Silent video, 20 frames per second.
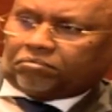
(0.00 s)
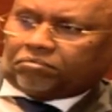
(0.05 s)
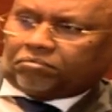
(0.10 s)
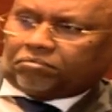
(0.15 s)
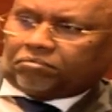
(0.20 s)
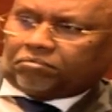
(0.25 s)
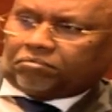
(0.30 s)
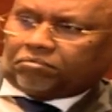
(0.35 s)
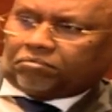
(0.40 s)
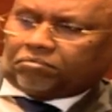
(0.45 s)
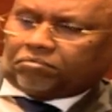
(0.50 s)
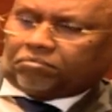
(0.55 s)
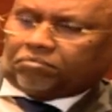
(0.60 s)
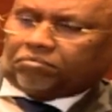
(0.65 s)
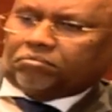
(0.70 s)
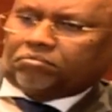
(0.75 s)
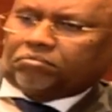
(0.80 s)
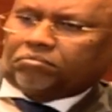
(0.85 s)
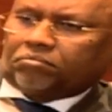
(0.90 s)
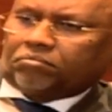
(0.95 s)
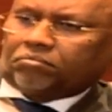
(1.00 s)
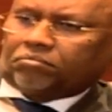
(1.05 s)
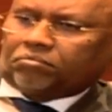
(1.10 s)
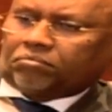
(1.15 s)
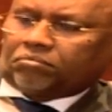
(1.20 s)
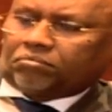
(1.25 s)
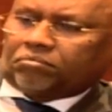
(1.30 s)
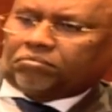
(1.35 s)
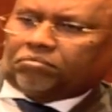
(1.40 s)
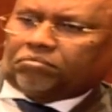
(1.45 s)

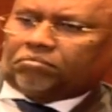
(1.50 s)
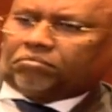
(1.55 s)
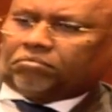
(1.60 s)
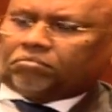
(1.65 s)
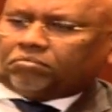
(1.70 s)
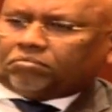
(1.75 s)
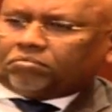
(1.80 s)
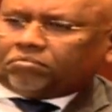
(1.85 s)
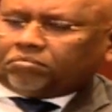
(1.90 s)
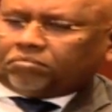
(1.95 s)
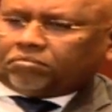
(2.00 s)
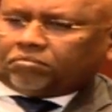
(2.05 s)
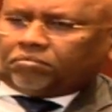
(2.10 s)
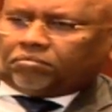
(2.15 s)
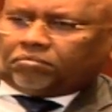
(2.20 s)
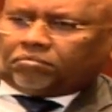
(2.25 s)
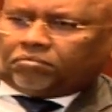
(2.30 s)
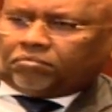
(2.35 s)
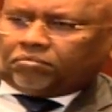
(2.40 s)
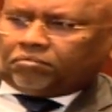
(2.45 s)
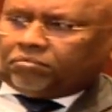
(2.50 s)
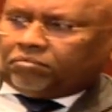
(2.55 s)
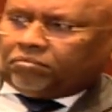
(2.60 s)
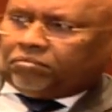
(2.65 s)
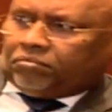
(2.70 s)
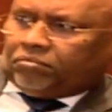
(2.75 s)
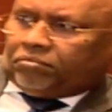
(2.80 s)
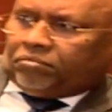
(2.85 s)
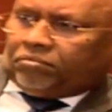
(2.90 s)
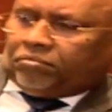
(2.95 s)

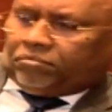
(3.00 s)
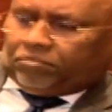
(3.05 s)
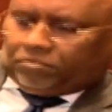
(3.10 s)
This person isn't speaking.